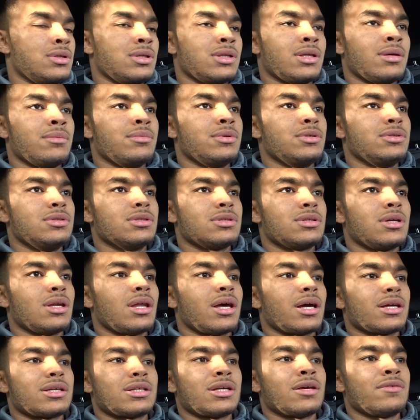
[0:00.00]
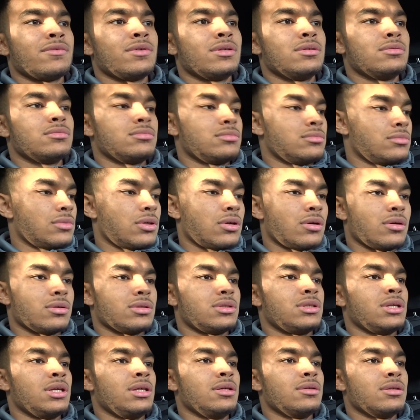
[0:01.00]
of them who just likes having a hot
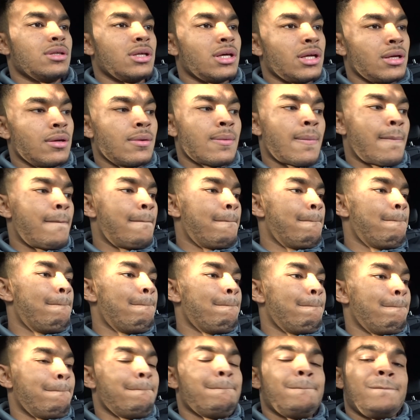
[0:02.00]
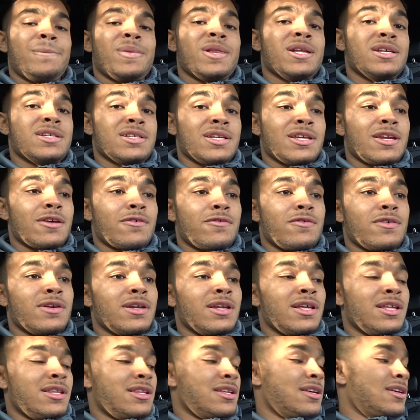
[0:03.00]
seat, then these are
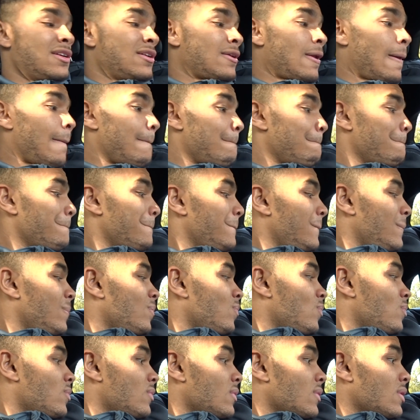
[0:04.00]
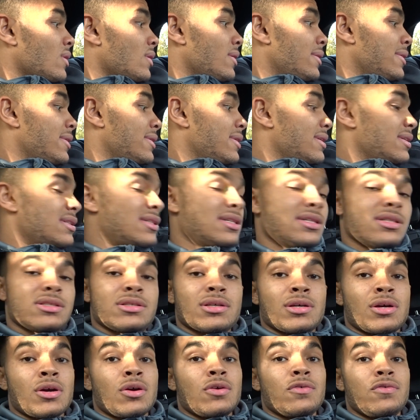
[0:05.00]
definitely the seats
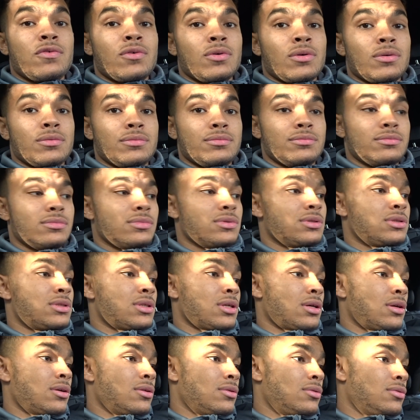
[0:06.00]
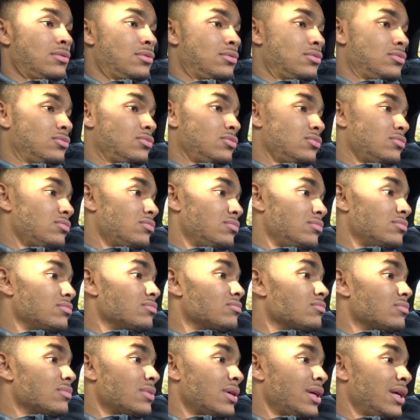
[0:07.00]
to go for. So
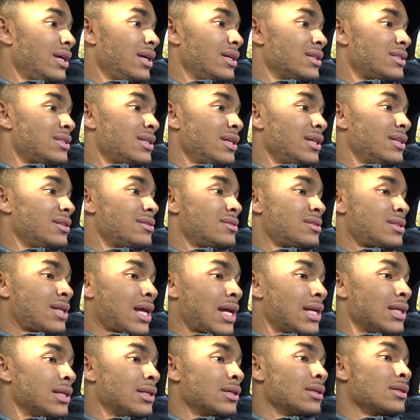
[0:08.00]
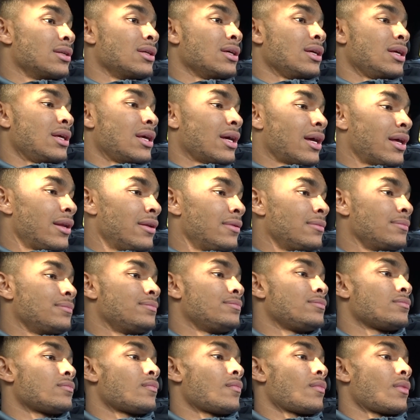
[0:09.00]
heated seats, standard, again,
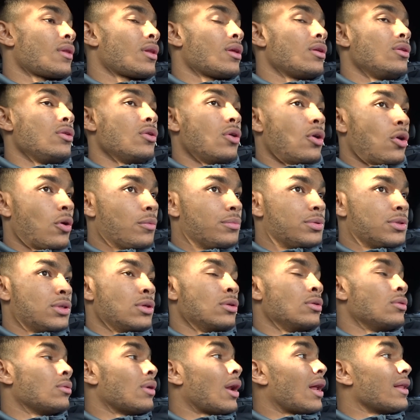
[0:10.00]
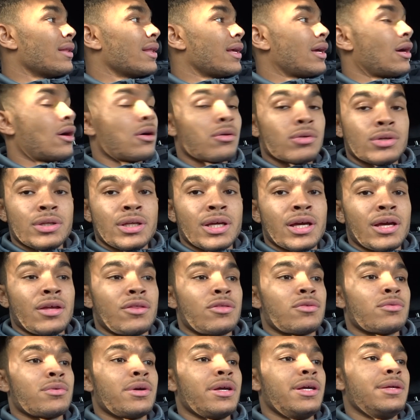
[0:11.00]
not optional like they are in the
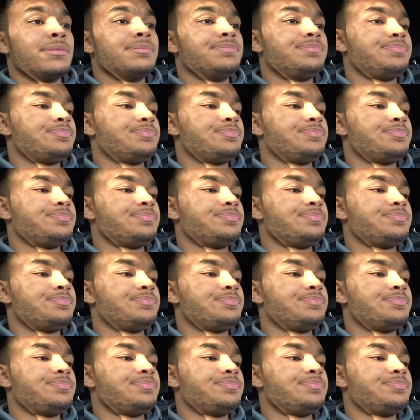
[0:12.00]
A3.